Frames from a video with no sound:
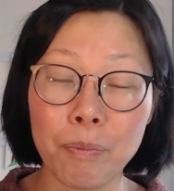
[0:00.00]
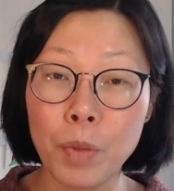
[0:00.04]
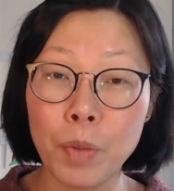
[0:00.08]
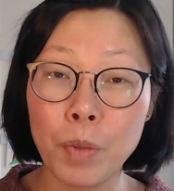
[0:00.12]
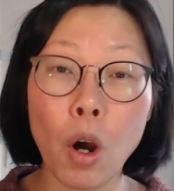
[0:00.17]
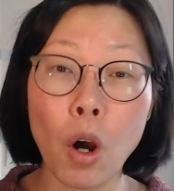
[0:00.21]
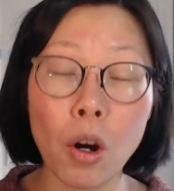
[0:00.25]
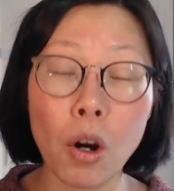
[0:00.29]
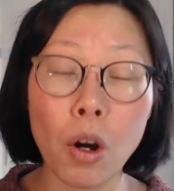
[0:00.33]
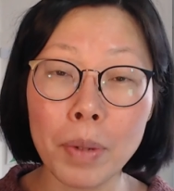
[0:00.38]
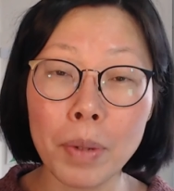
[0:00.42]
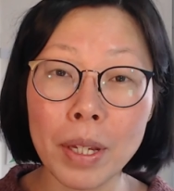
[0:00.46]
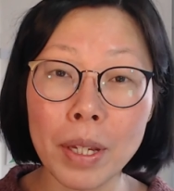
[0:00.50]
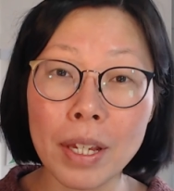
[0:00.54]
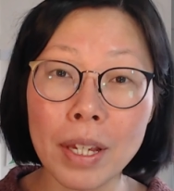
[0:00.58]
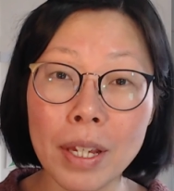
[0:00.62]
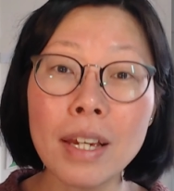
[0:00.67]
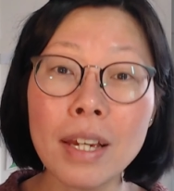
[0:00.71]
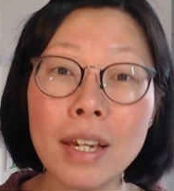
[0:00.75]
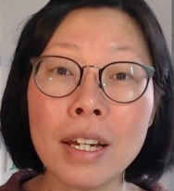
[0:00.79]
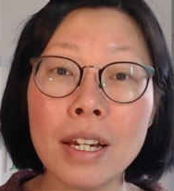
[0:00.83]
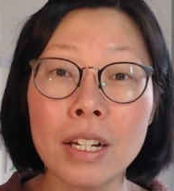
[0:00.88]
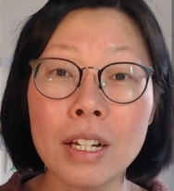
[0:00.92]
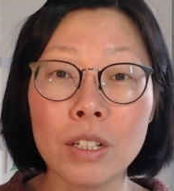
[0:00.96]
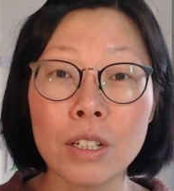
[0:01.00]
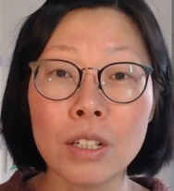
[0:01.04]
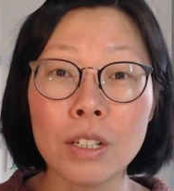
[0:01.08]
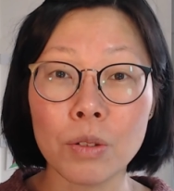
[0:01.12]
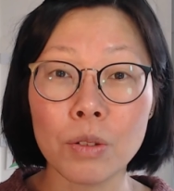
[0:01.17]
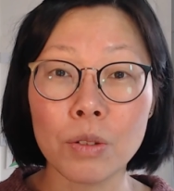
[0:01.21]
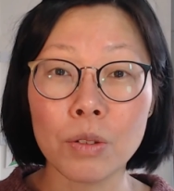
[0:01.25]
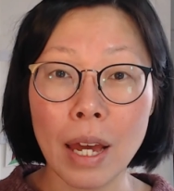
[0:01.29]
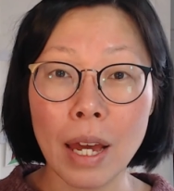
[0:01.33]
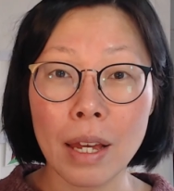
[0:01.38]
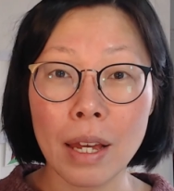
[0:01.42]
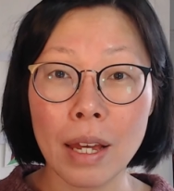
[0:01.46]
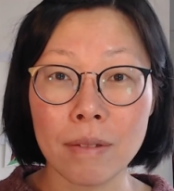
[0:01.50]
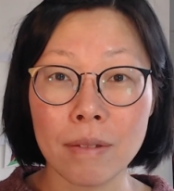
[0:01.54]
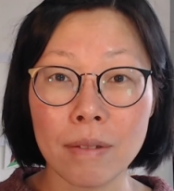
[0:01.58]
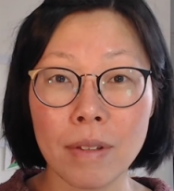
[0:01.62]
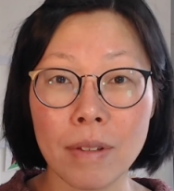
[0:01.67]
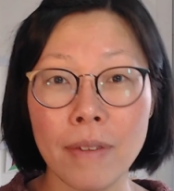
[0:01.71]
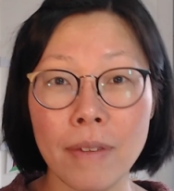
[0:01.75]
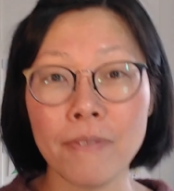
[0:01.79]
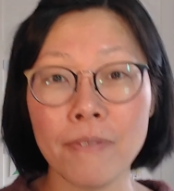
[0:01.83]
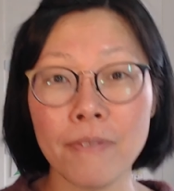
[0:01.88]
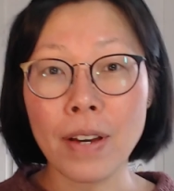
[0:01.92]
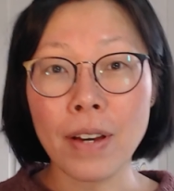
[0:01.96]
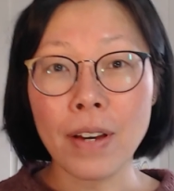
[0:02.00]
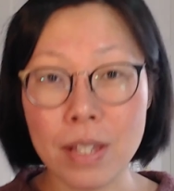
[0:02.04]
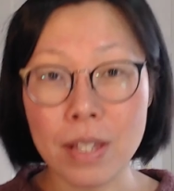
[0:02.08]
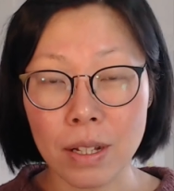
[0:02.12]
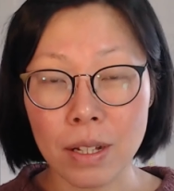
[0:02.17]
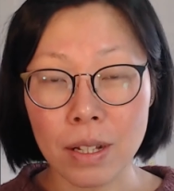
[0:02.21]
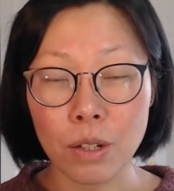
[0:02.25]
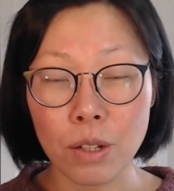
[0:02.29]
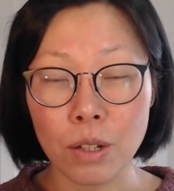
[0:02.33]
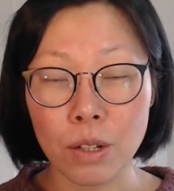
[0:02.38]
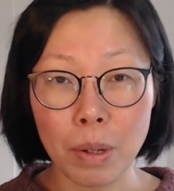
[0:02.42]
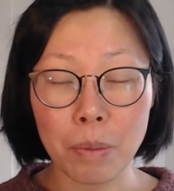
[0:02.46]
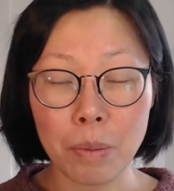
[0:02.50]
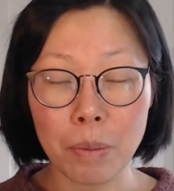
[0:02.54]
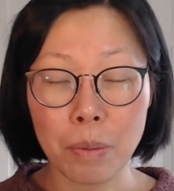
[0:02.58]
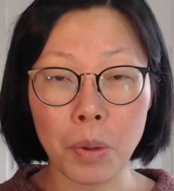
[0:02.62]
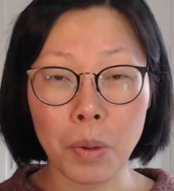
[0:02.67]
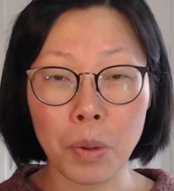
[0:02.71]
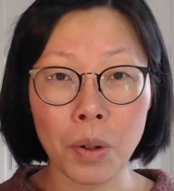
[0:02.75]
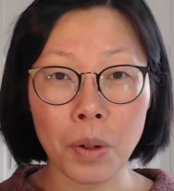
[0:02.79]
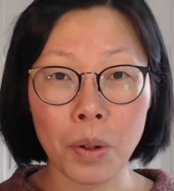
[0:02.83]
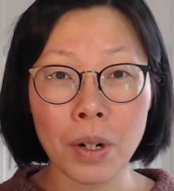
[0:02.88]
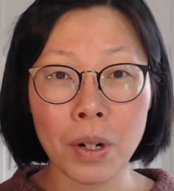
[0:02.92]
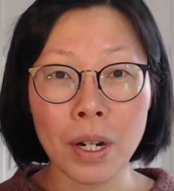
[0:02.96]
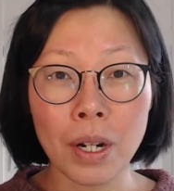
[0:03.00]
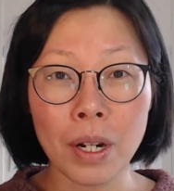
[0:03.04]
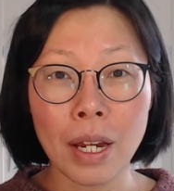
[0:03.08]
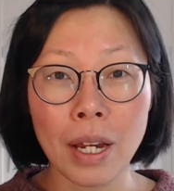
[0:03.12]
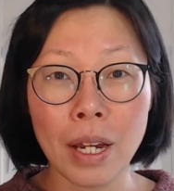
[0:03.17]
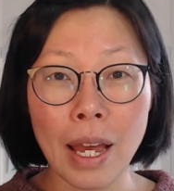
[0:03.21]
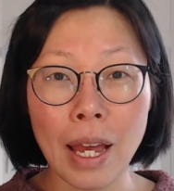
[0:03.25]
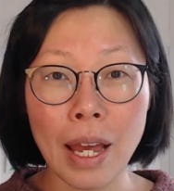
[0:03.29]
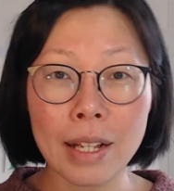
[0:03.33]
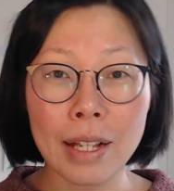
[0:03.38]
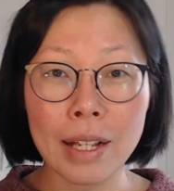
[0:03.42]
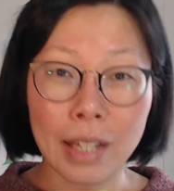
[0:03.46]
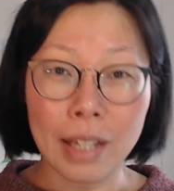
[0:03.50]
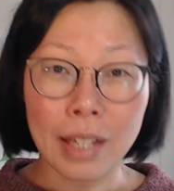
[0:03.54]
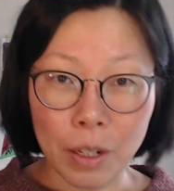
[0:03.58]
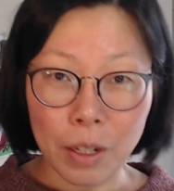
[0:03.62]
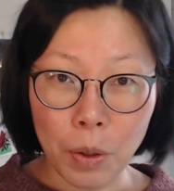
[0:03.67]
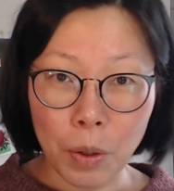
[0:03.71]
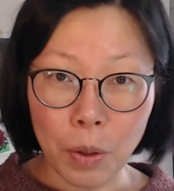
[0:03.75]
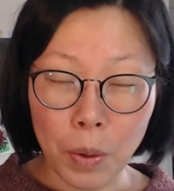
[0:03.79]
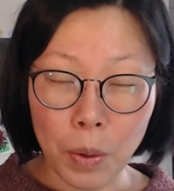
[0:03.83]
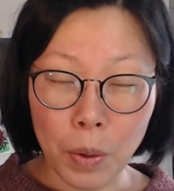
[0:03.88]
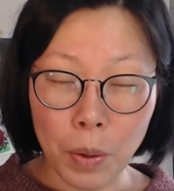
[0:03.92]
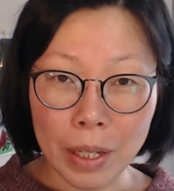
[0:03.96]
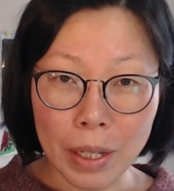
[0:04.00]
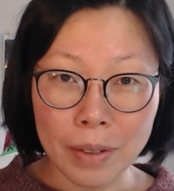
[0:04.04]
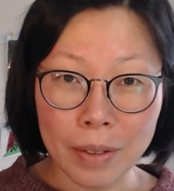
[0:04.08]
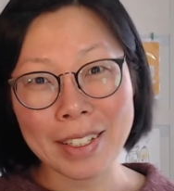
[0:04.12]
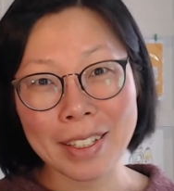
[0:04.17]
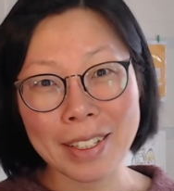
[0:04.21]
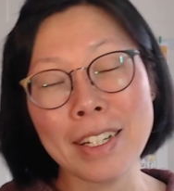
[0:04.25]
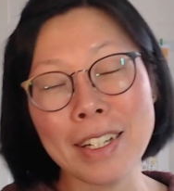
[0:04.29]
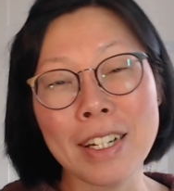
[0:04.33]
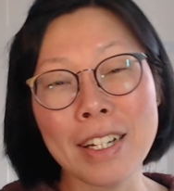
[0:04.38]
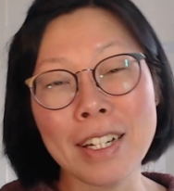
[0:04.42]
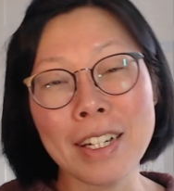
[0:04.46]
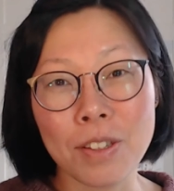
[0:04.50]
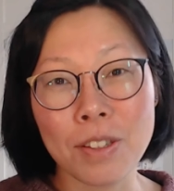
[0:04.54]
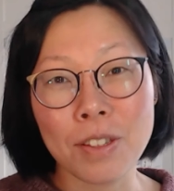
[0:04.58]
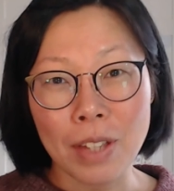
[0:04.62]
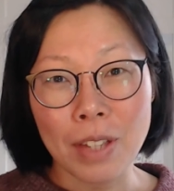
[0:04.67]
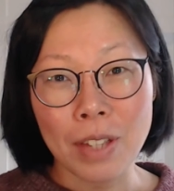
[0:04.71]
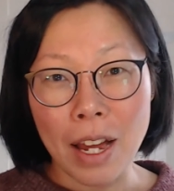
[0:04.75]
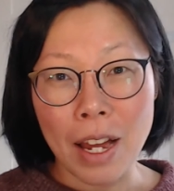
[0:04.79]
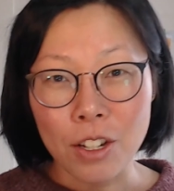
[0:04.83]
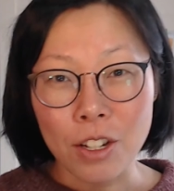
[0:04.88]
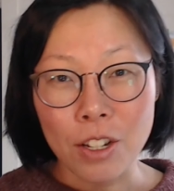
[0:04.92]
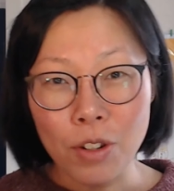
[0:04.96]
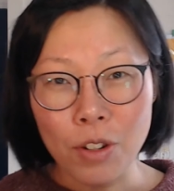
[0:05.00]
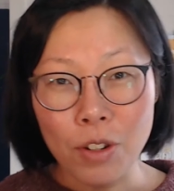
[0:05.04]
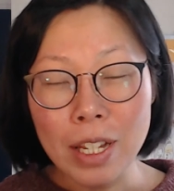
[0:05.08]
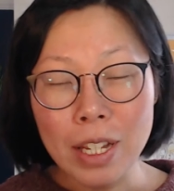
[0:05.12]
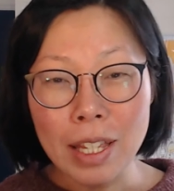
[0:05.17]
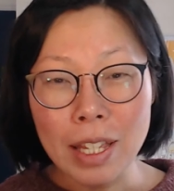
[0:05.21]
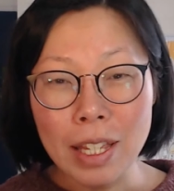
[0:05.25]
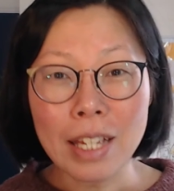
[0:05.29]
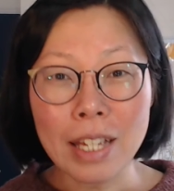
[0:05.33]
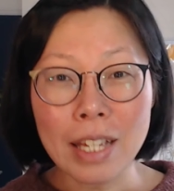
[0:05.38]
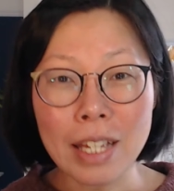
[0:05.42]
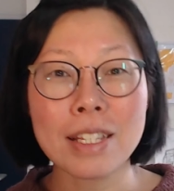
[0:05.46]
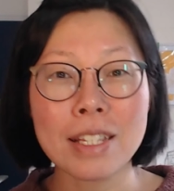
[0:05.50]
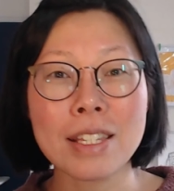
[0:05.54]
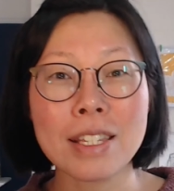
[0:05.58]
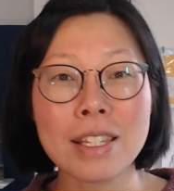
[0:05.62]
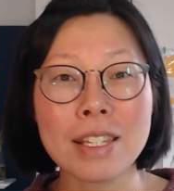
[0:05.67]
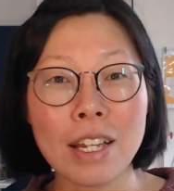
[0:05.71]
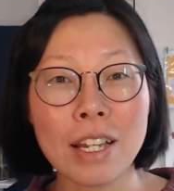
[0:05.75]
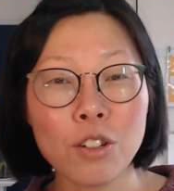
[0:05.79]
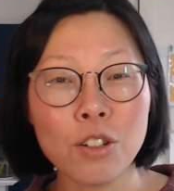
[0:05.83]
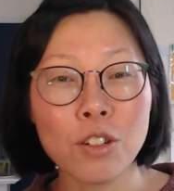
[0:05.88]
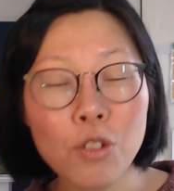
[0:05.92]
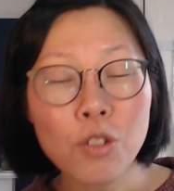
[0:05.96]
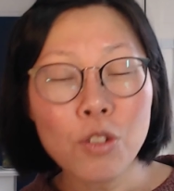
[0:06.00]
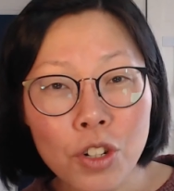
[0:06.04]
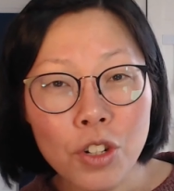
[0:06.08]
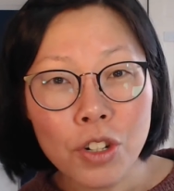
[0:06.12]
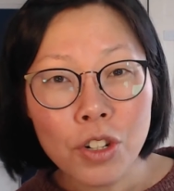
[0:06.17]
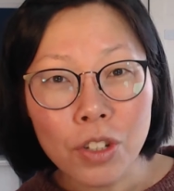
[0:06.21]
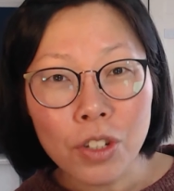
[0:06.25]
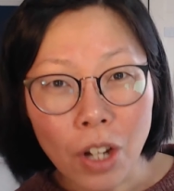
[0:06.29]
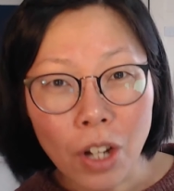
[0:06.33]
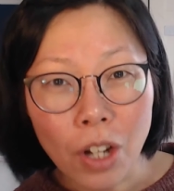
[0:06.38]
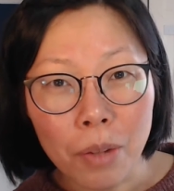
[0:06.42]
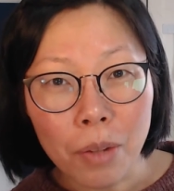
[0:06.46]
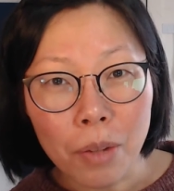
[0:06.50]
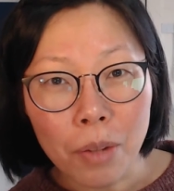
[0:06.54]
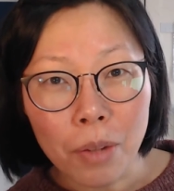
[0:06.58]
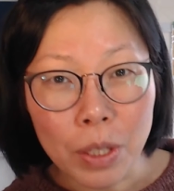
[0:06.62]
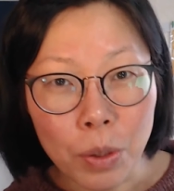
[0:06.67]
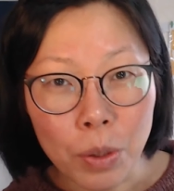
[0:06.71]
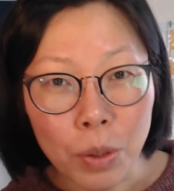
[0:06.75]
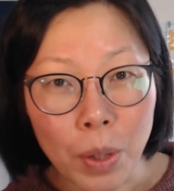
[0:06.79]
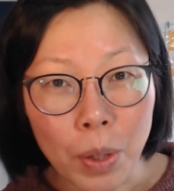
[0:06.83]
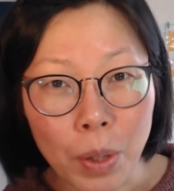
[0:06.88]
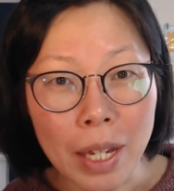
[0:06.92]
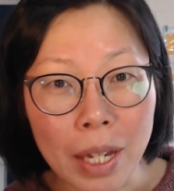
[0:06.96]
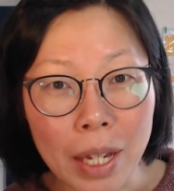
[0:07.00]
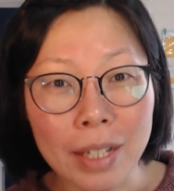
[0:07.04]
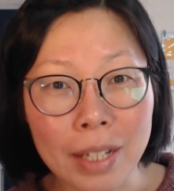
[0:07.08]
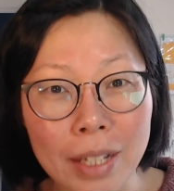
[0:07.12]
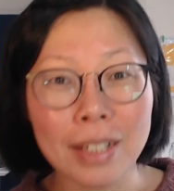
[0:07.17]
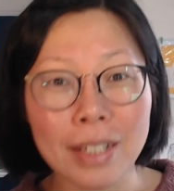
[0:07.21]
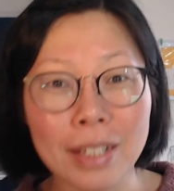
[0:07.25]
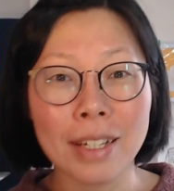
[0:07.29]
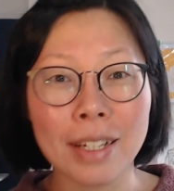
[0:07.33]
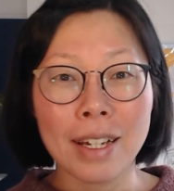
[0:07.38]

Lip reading: hobby, to then invest a little bit more and get going. So there are three things that you should not be doing.